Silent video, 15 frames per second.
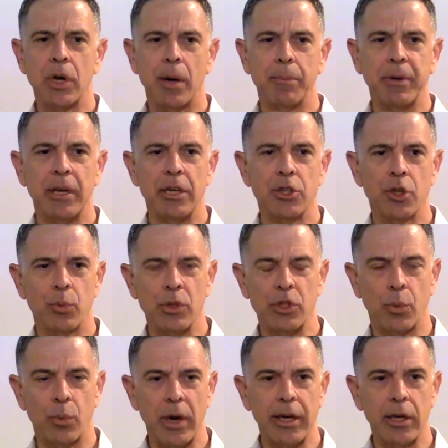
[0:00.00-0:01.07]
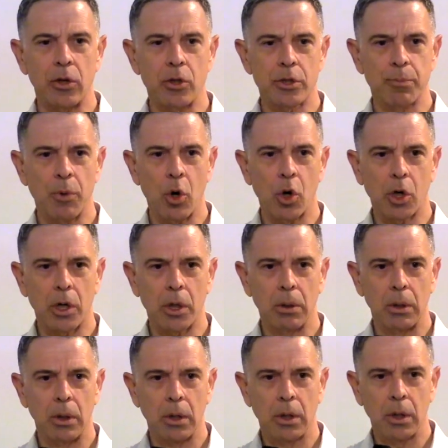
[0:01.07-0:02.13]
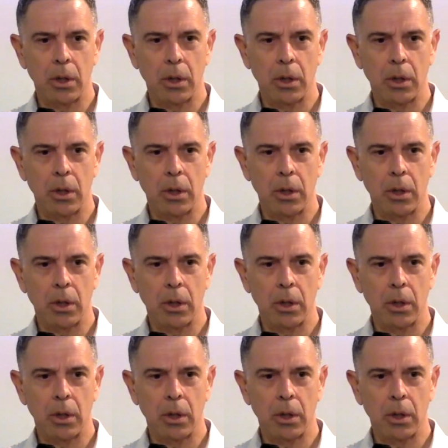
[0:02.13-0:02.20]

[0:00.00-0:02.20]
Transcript: combination was a regular smoker